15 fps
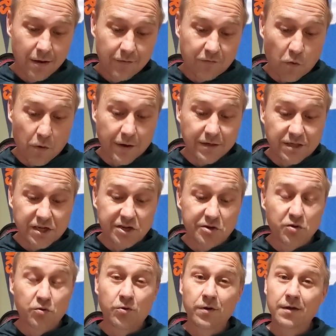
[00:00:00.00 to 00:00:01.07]
4 and
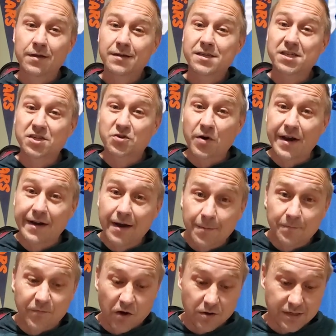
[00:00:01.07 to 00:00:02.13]
2 straight
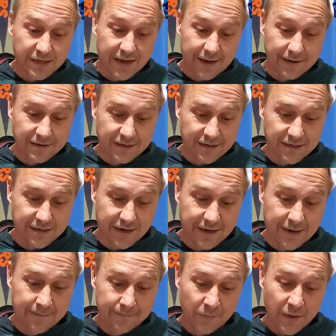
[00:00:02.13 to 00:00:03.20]
up versus Kansas
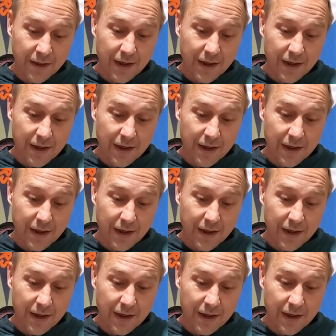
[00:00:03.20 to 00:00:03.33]
City,